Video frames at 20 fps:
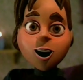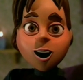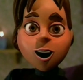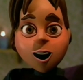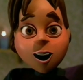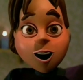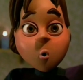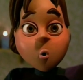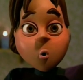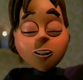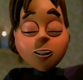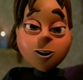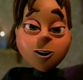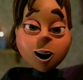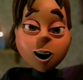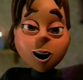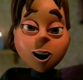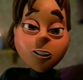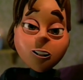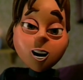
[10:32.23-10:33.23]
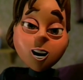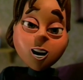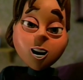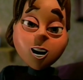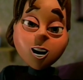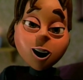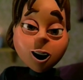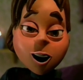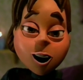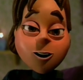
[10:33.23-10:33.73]
Oh, Gary.
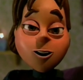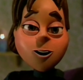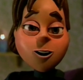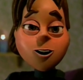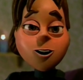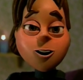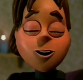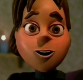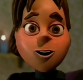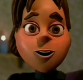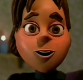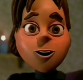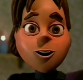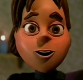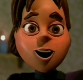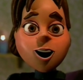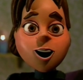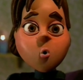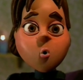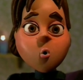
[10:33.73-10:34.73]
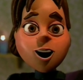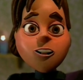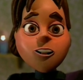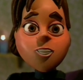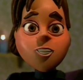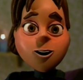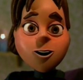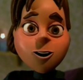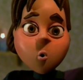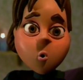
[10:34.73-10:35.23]
I want
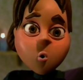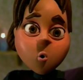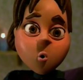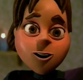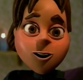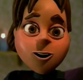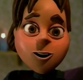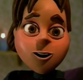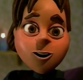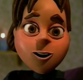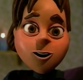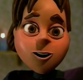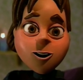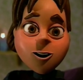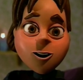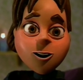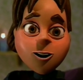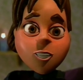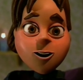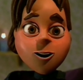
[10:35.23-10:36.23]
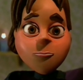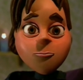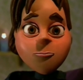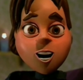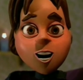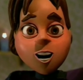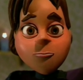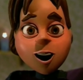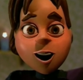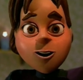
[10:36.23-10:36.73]
you to be
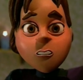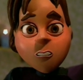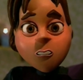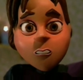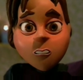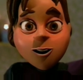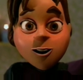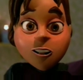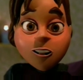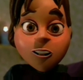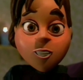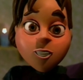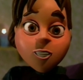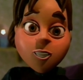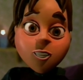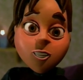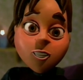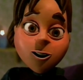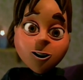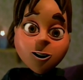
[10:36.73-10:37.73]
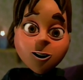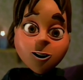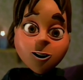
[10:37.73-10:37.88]
my first.